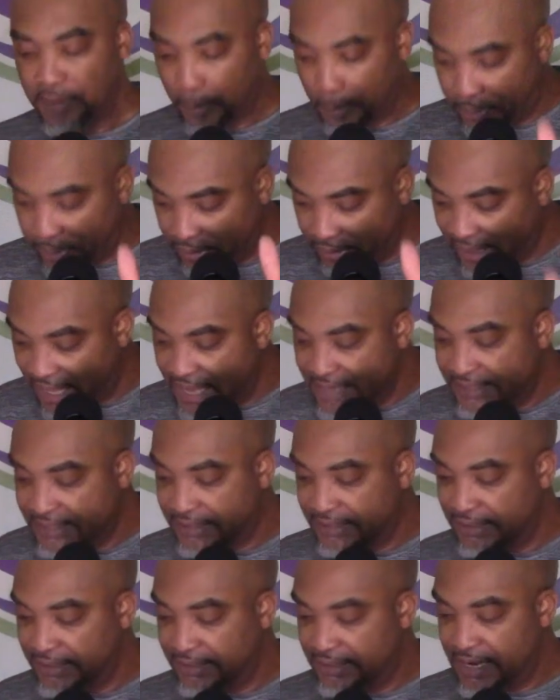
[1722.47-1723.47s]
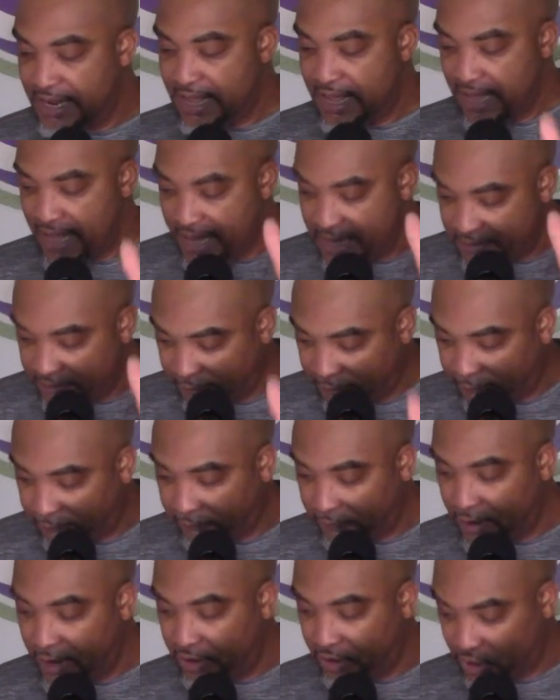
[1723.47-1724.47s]
places in
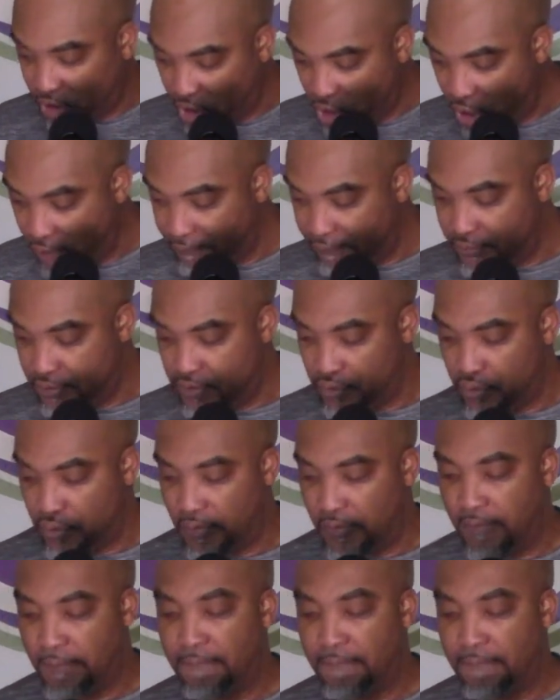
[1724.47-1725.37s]
front of you.